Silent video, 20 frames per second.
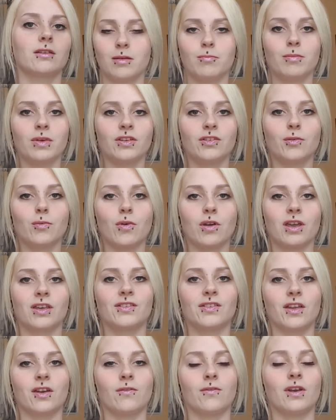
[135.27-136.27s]
Mental work is
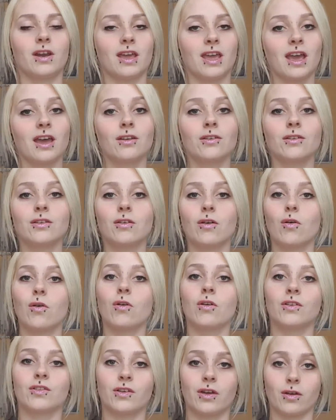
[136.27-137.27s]
that of an accountant
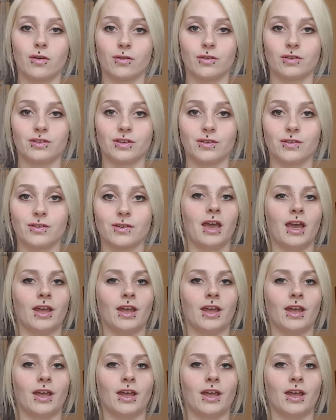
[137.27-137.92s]
or a psychologist.